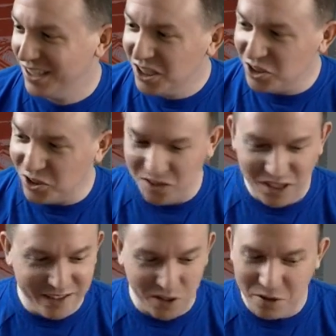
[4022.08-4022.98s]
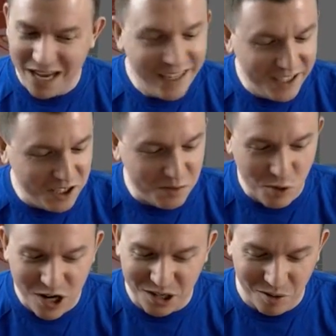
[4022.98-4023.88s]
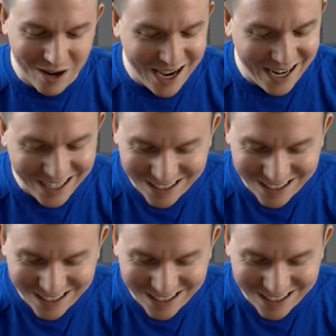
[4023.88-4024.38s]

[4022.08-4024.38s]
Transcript: just, it's okay to just walk away.